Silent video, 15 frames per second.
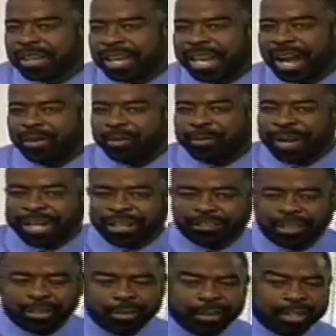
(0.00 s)
and I would bring it
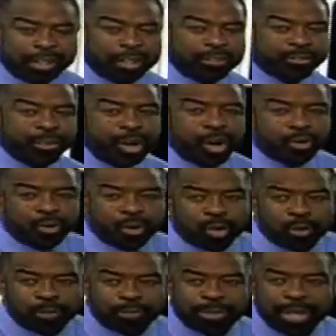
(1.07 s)
to them in the control
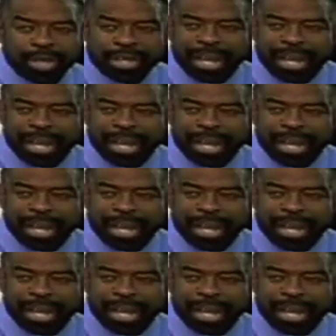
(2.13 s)
room,